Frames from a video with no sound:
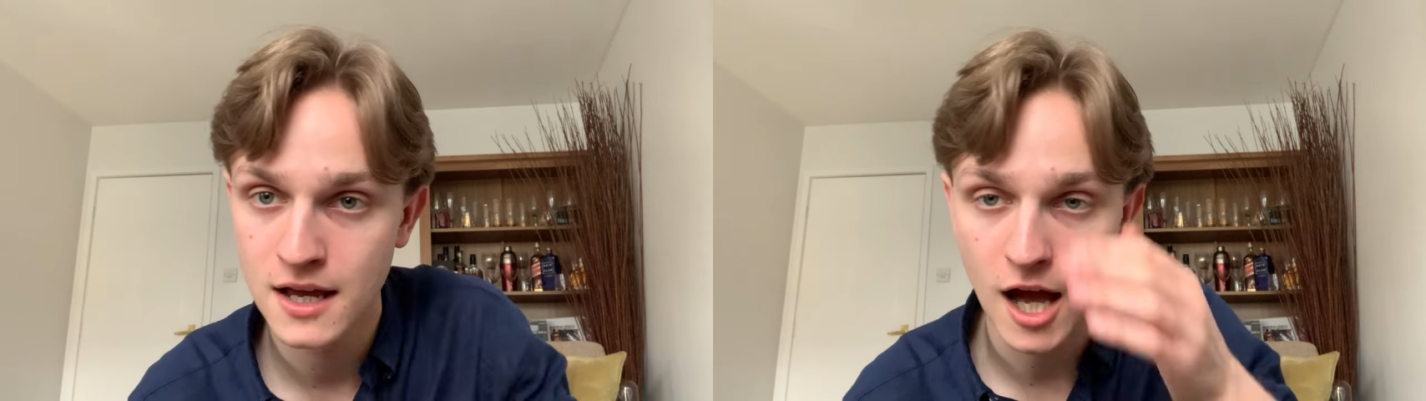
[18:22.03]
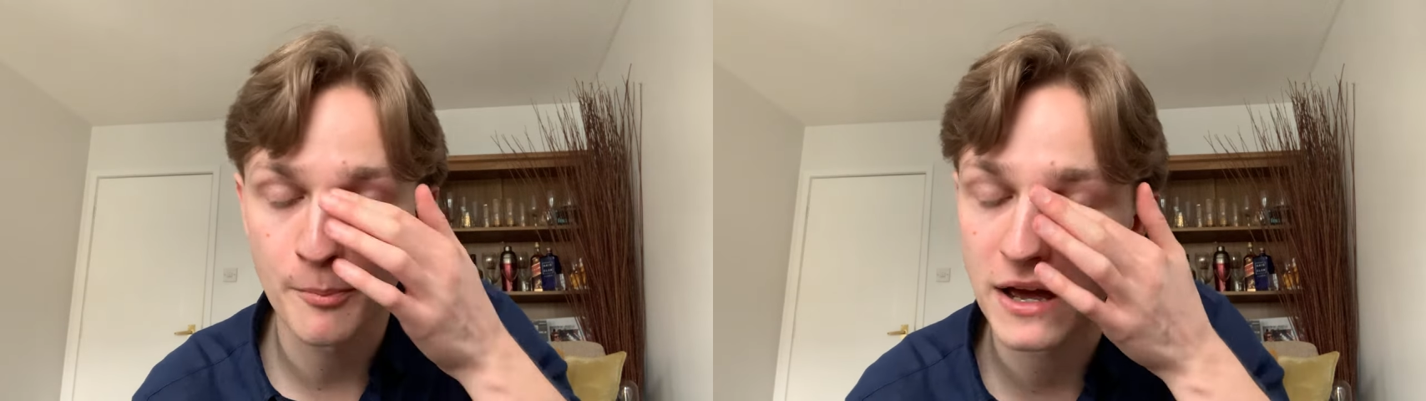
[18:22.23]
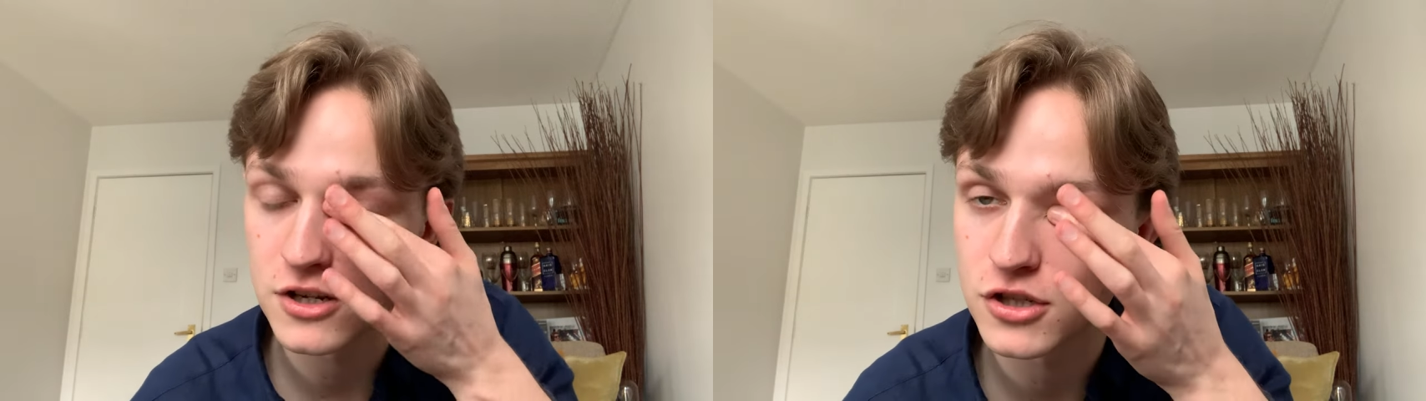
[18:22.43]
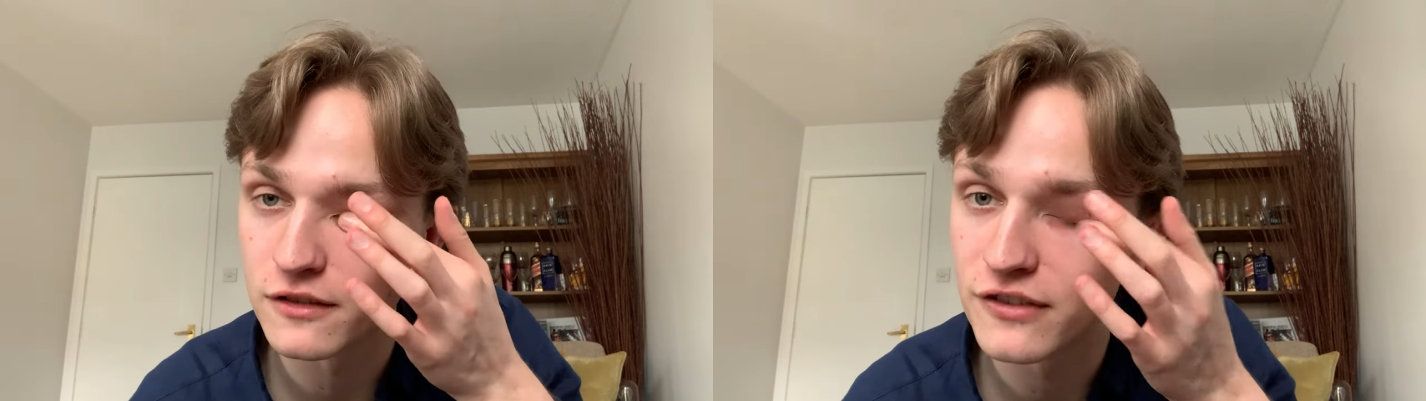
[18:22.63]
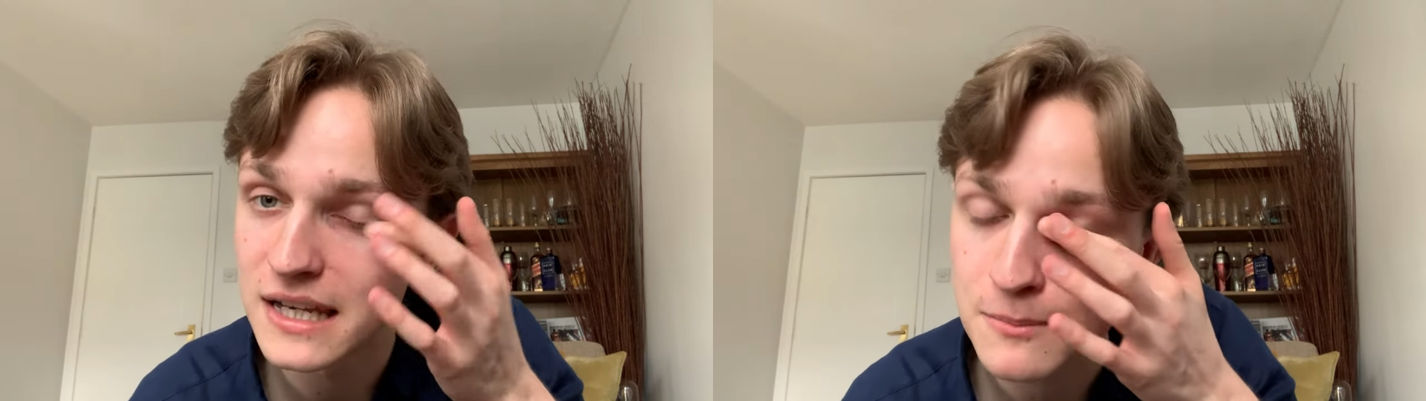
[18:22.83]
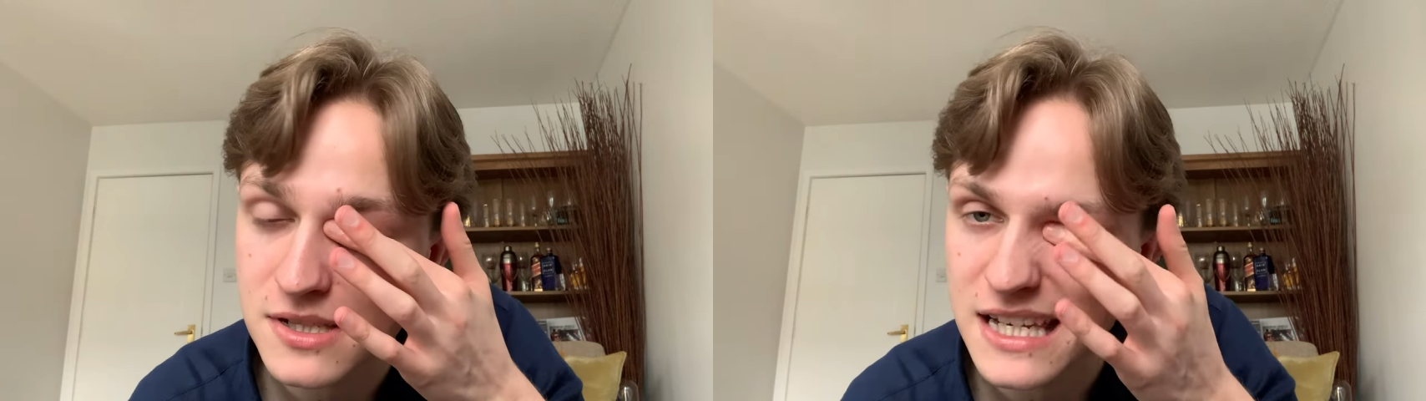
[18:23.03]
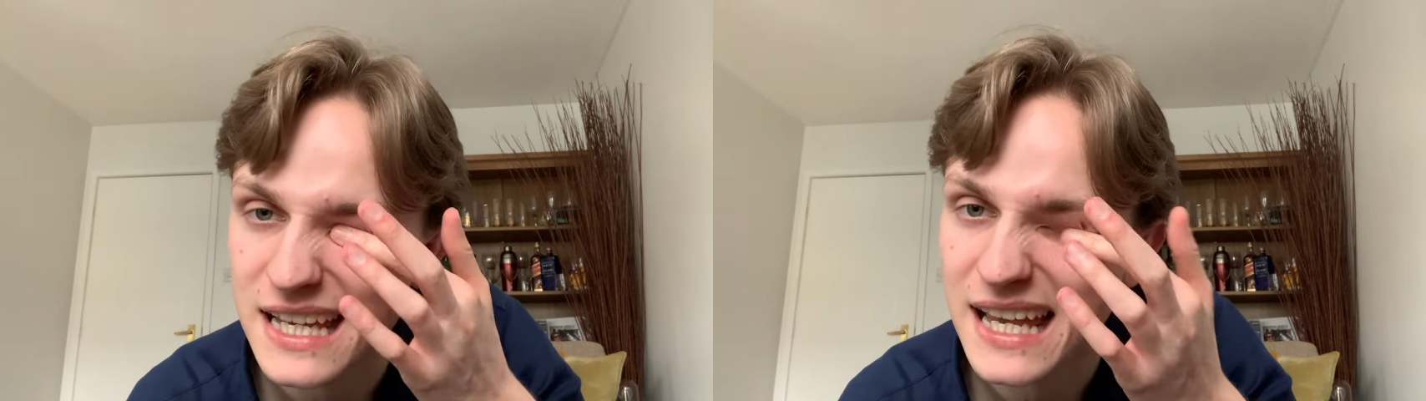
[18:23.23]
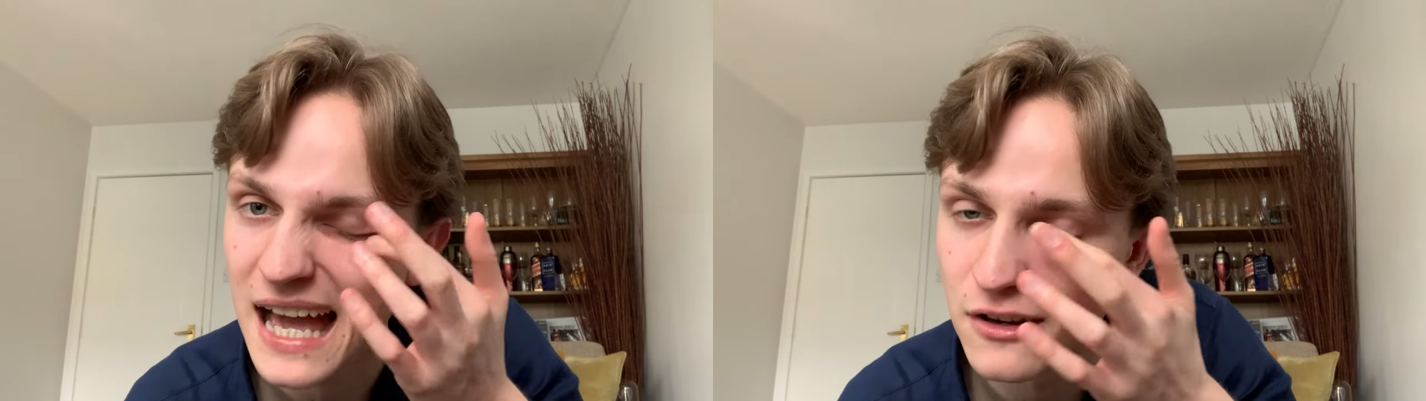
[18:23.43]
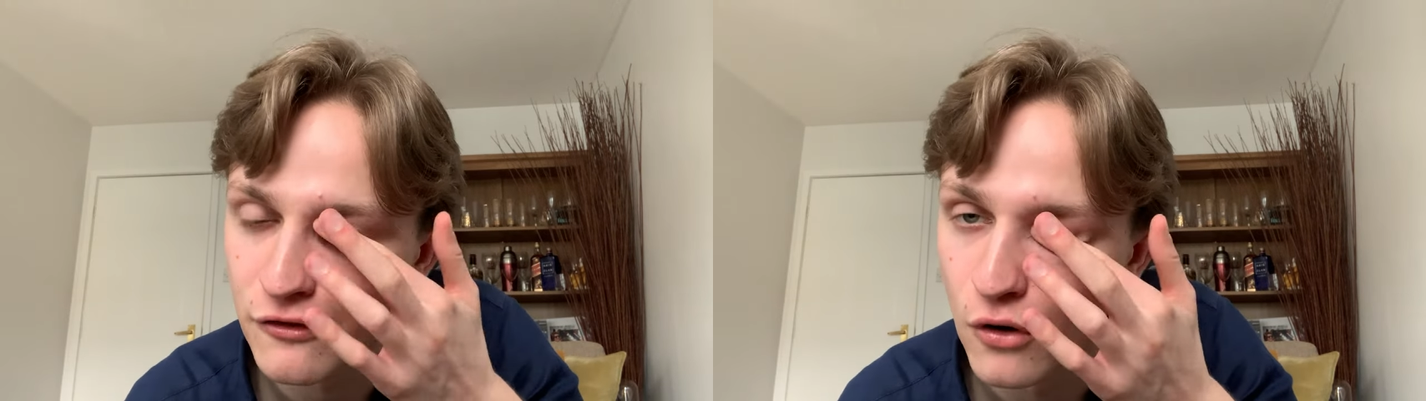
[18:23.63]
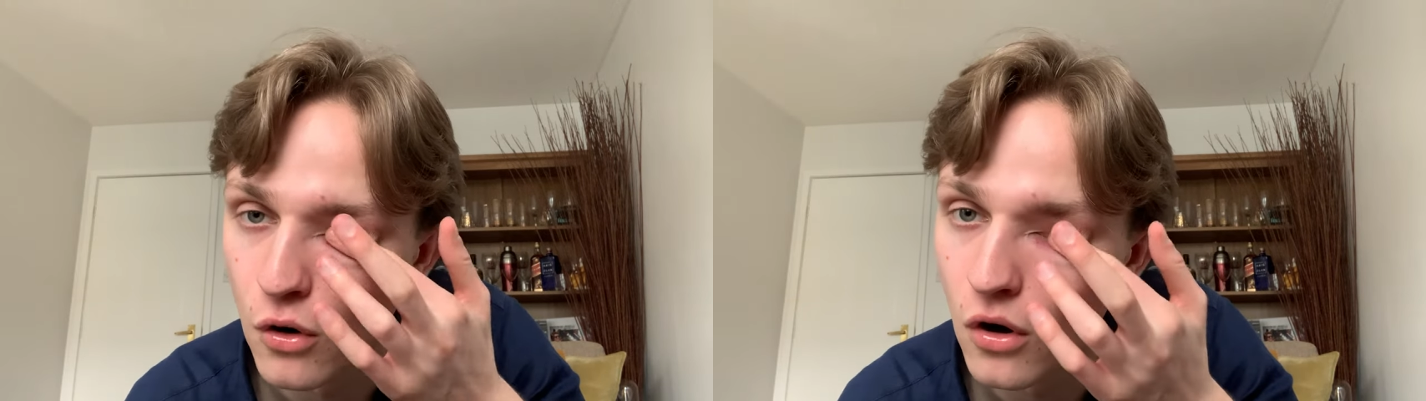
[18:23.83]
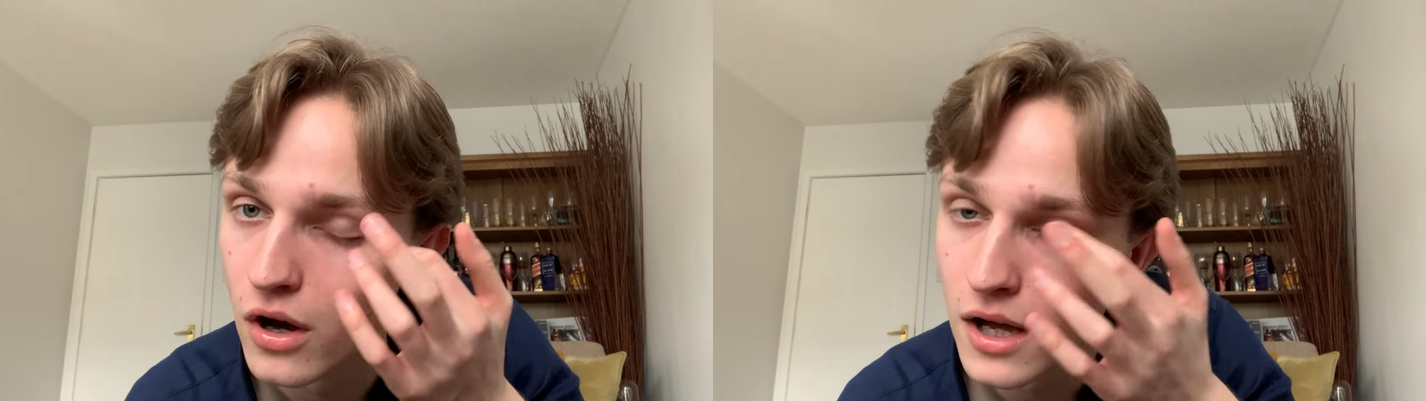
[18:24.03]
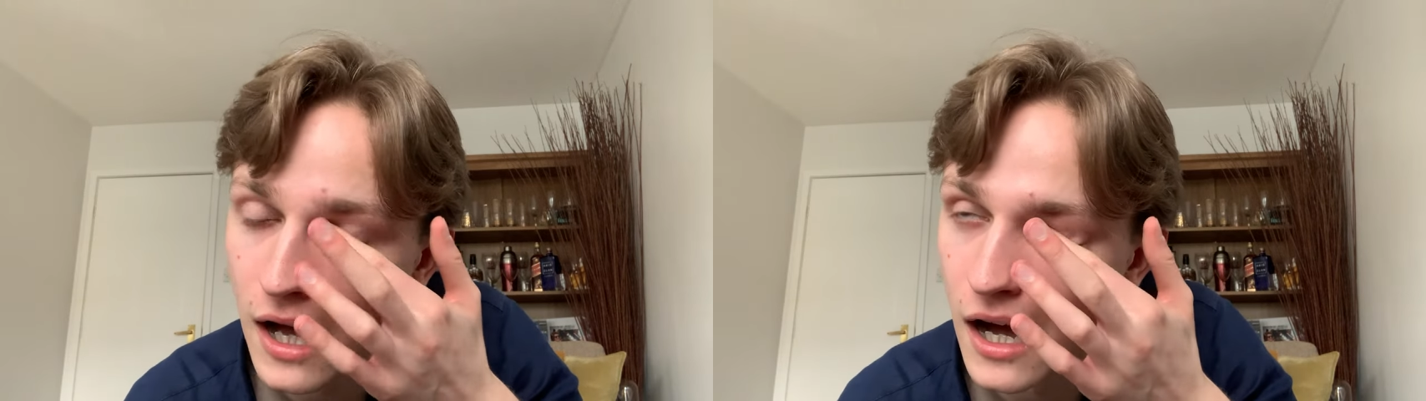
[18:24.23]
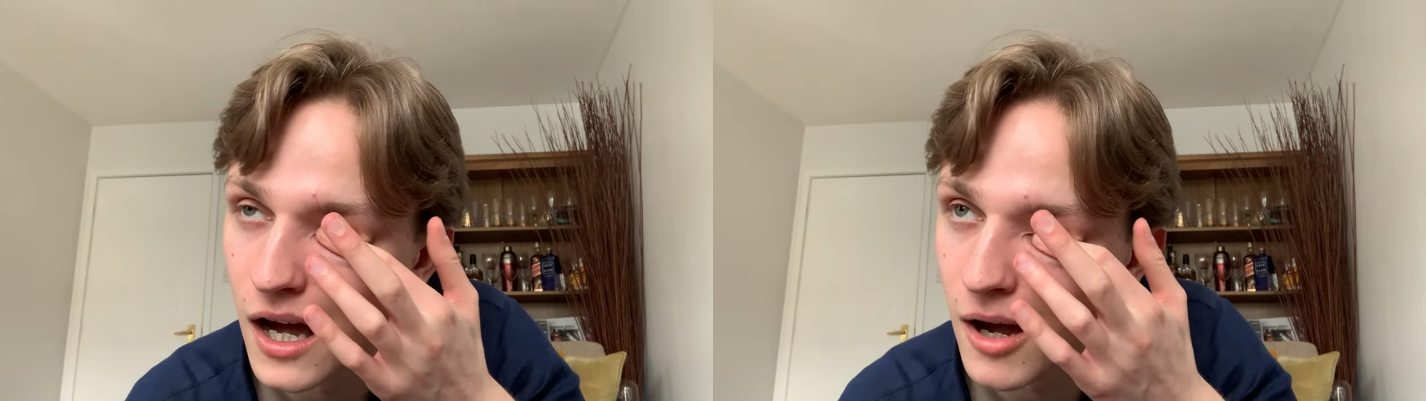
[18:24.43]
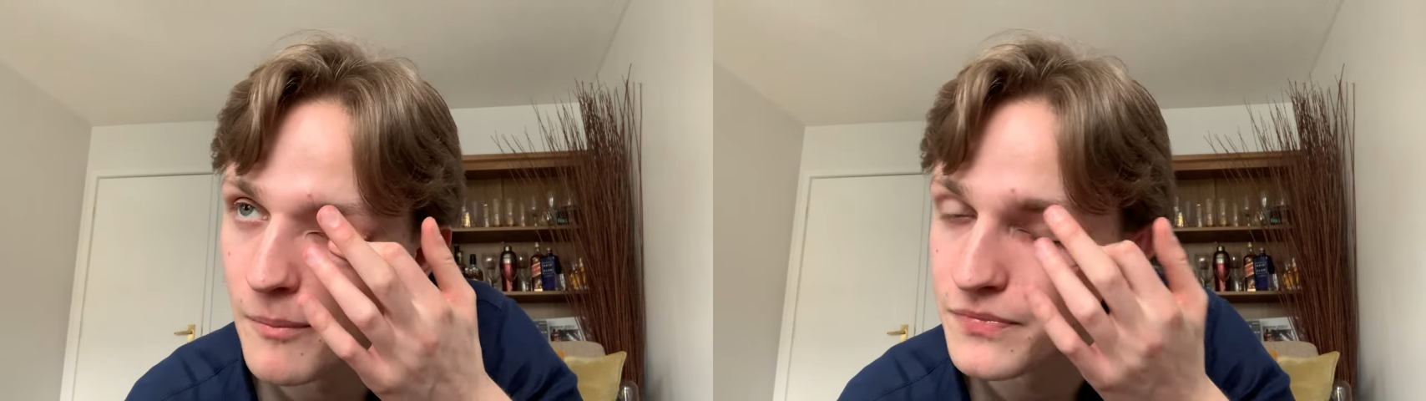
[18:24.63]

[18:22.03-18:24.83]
a penchant for lipstick and for um,